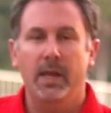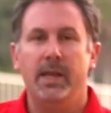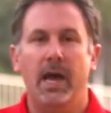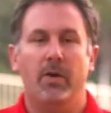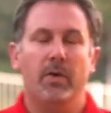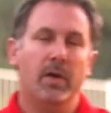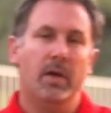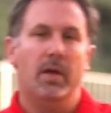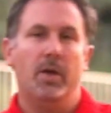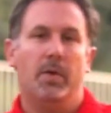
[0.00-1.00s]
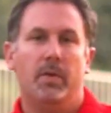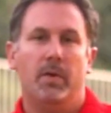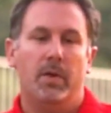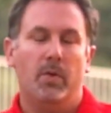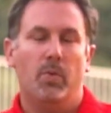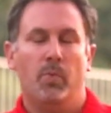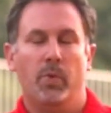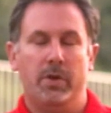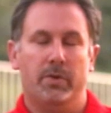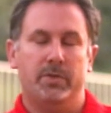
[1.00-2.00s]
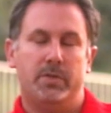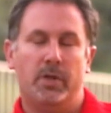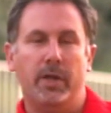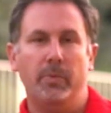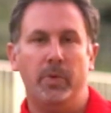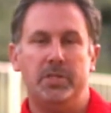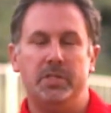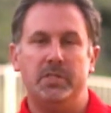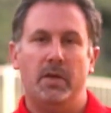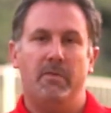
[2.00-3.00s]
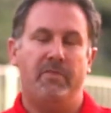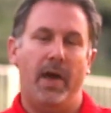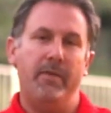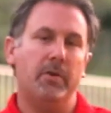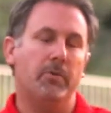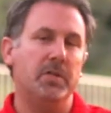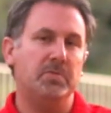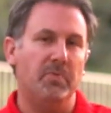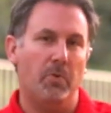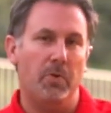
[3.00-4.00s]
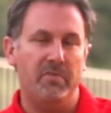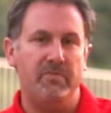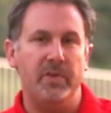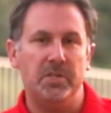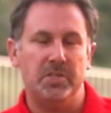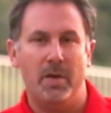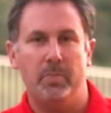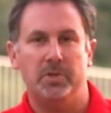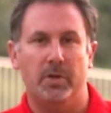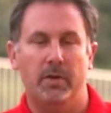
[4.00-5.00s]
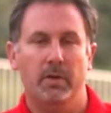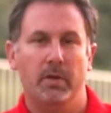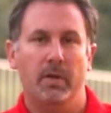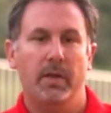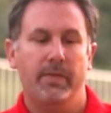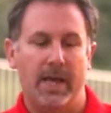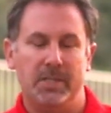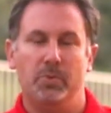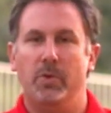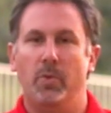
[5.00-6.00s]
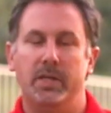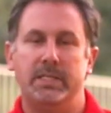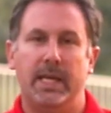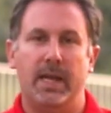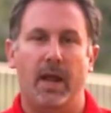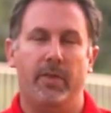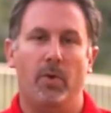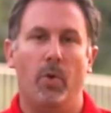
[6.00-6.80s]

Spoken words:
Now, when your turkey reaches 5 degrees before the finished temperature, that's when you want to take it out of the